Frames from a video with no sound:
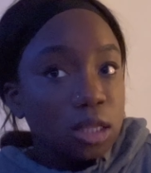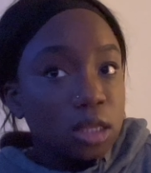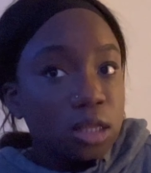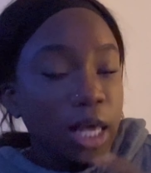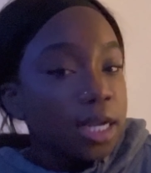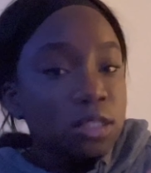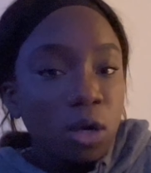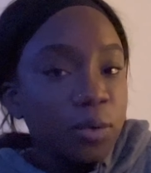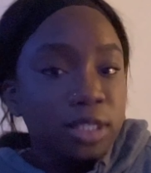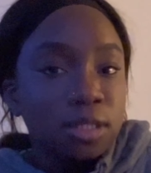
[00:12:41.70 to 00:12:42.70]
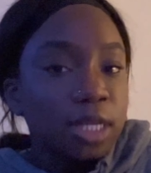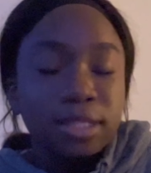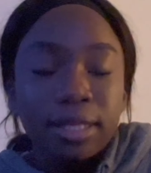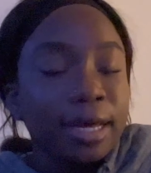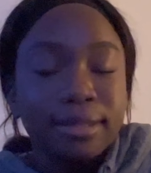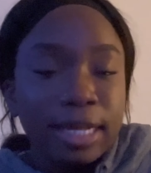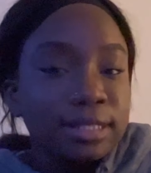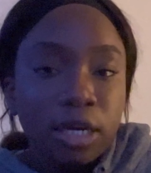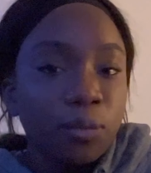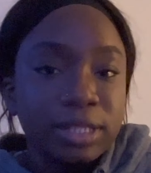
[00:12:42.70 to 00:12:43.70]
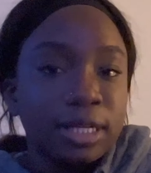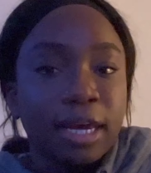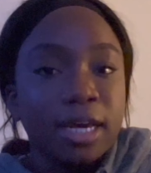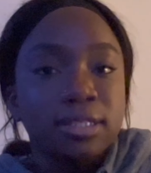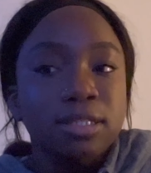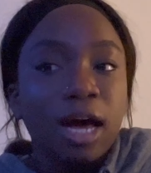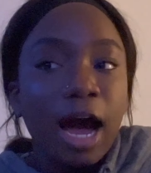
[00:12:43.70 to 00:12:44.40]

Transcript: that isn't always, the, that's not always the case.